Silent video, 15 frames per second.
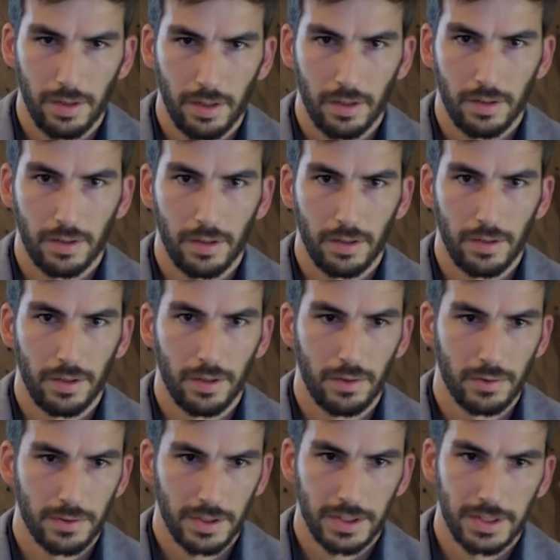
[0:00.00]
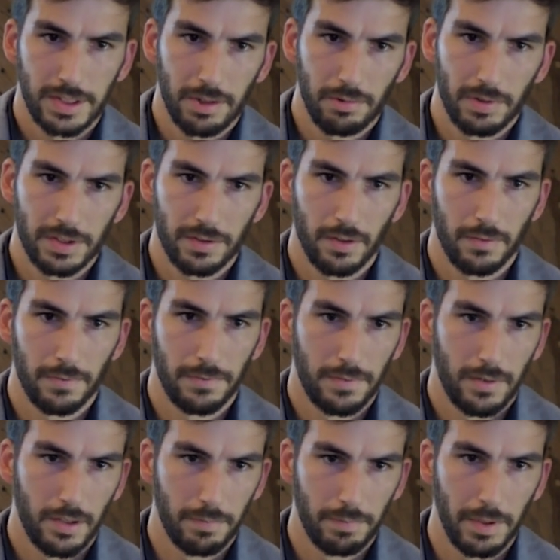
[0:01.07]
Yeah, the COSAC sequence
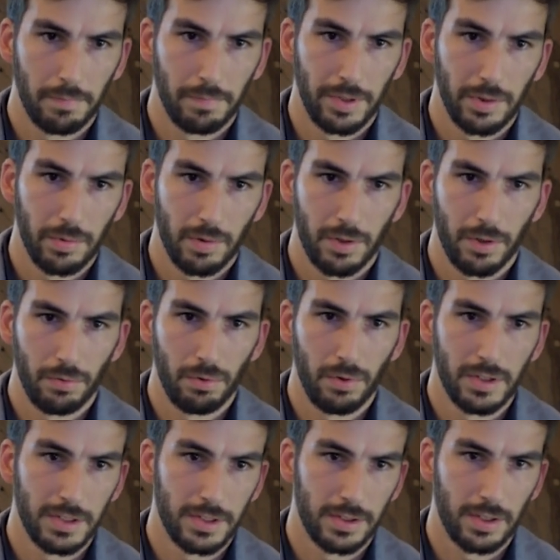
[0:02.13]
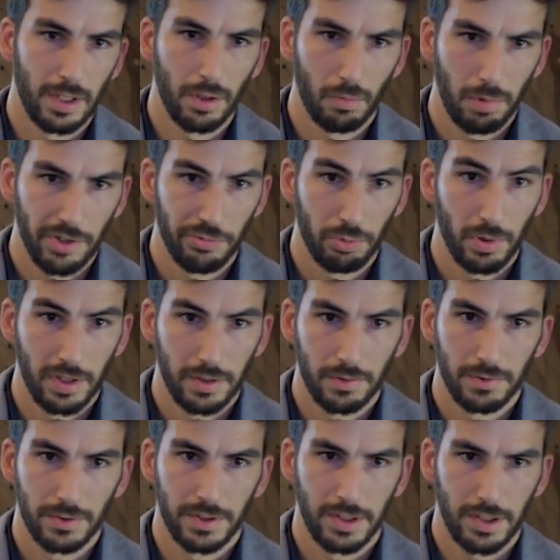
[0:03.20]
of PMP22 is quite well
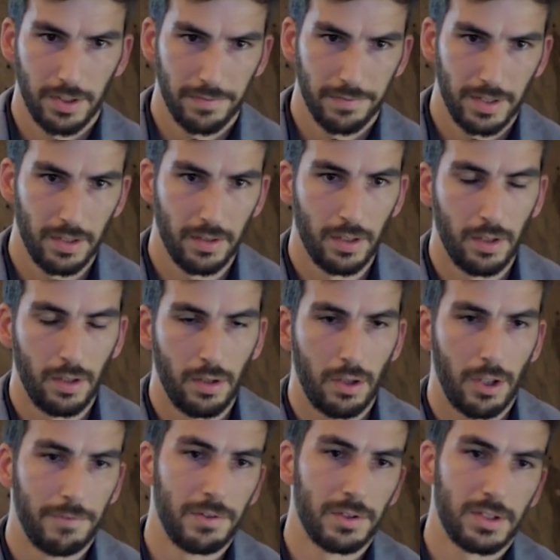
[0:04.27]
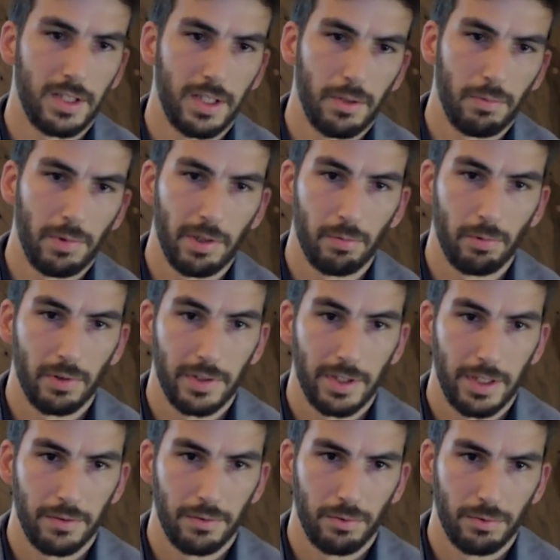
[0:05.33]
conserved. Obviously, we will
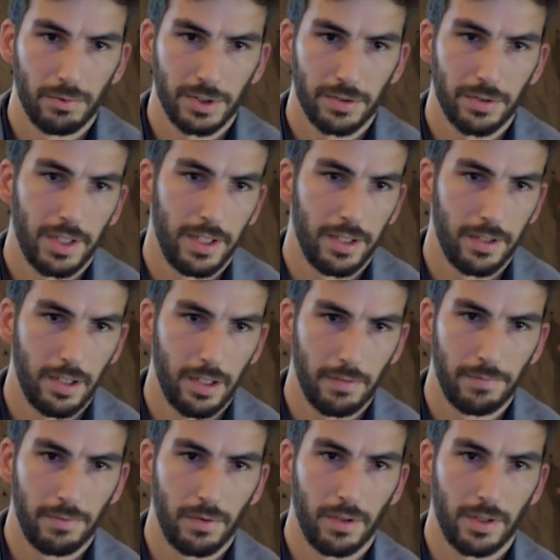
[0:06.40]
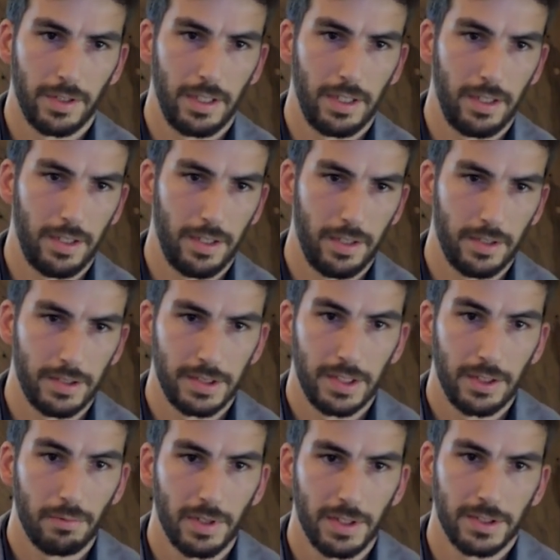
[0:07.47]
need to screen for the
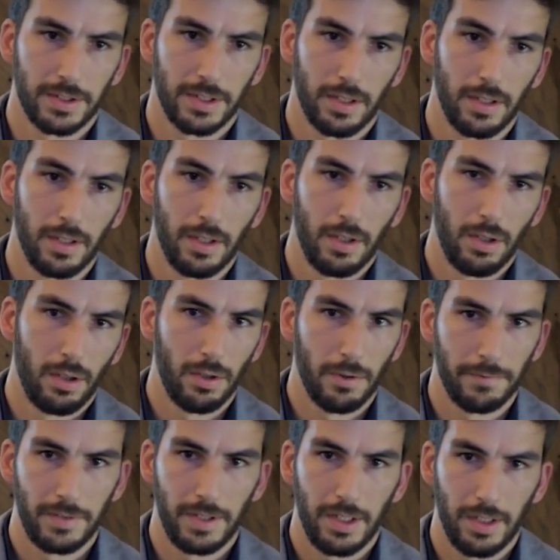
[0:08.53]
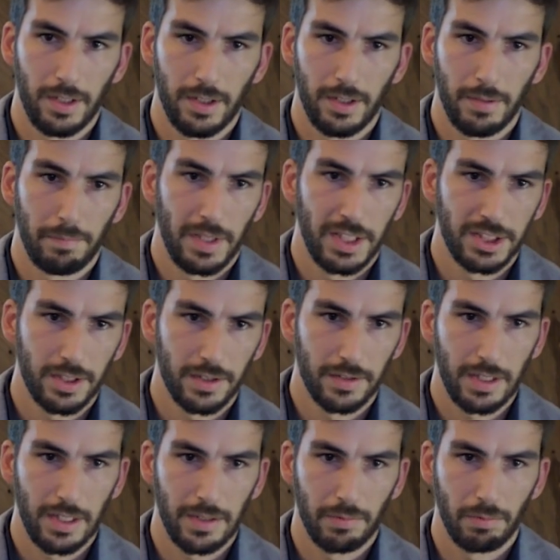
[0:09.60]
sequence of the
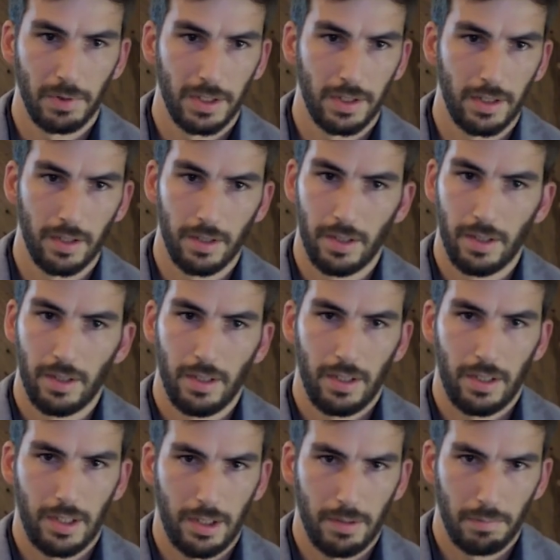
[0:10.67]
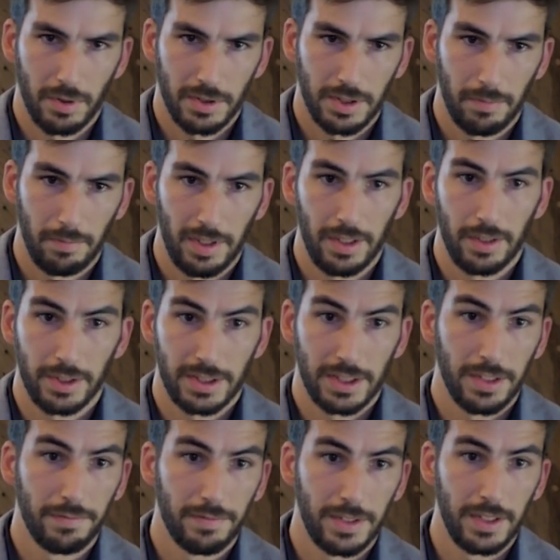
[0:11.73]
patient that will possibly
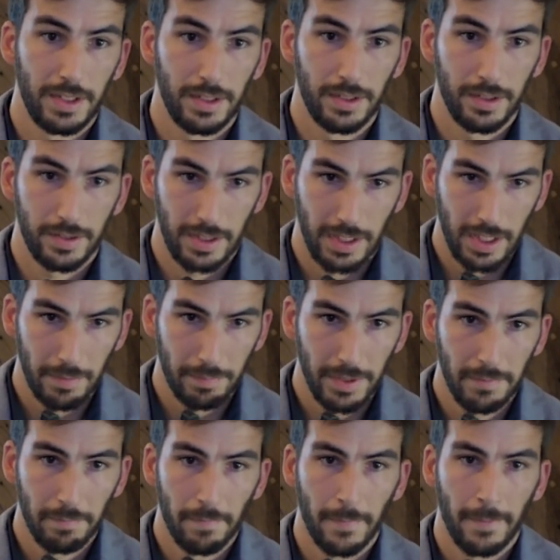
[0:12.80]
receive the therapy.